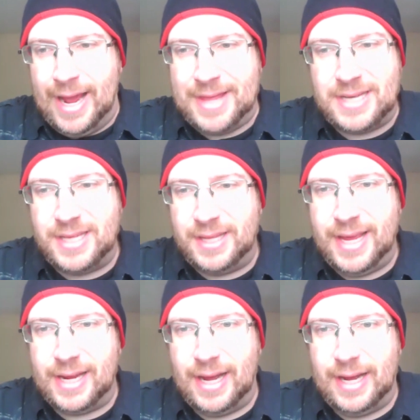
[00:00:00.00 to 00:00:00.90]
and that's the
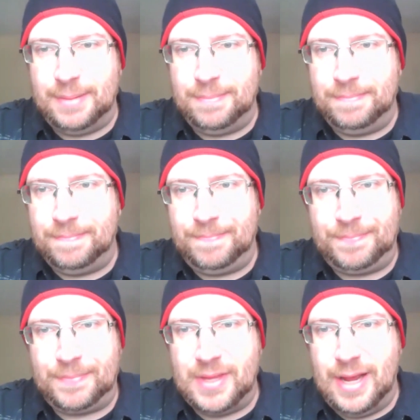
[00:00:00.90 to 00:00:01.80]
thing. Um
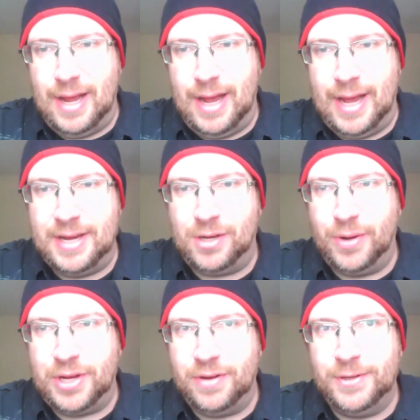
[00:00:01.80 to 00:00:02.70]
I didn't
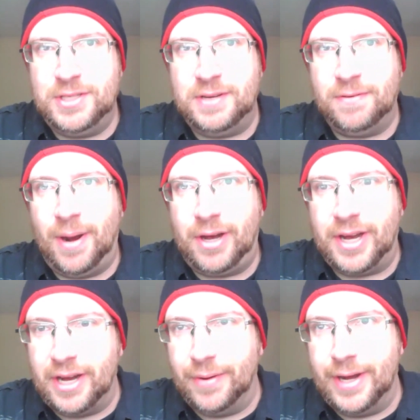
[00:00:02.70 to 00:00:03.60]
go to university for
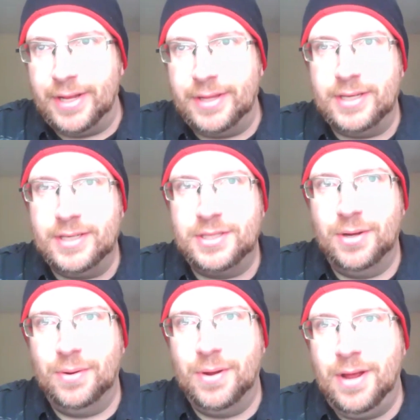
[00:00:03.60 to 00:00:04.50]
marketing or anything.
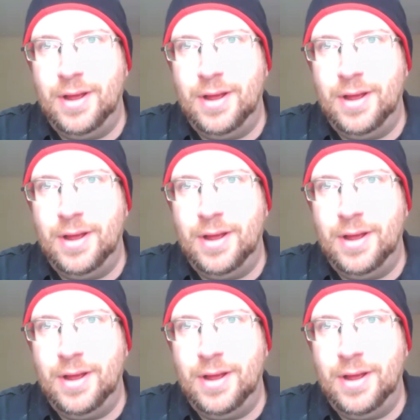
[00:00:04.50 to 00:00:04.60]
So